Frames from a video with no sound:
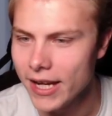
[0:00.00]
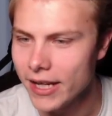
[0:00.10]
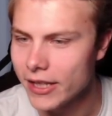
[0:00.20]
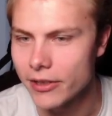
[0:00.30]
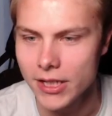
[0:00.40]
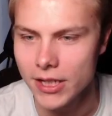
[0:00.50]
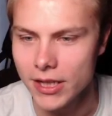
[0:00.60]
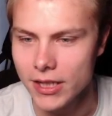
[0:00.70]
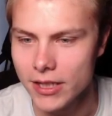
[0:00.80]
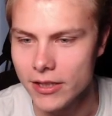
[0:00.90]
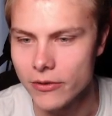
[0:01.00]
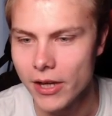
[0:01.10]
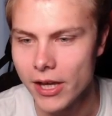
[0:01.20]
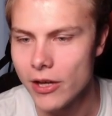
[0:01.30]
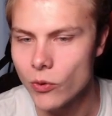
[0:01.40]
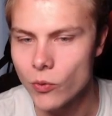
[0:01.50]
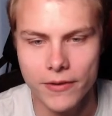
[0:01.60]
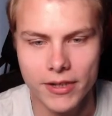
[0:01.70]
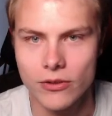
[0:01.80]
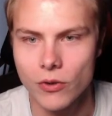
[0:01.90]
I'm telling you.
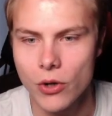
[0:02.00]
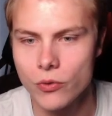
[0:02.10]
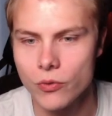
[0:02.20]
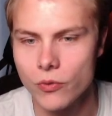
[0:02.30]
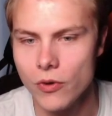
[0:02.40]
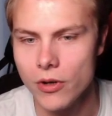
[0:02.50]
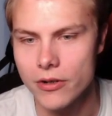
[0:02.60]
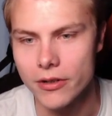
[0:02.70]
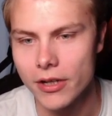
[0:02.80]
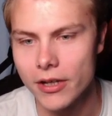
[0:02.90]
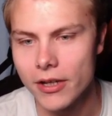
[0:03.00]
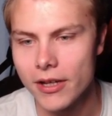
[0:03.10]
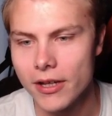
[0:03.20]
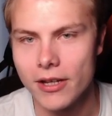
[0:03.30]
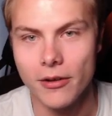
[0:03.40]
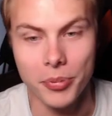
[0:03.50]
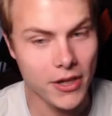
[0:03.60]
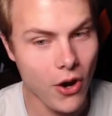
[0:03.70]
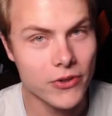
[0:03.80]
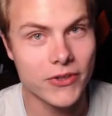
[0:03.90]
Riveted, Roadrunner, a
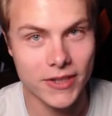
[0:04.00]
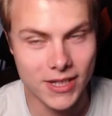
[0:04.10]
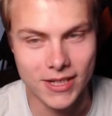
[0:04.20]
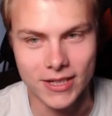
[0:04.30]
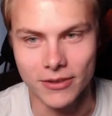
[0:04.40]
BRZ, if you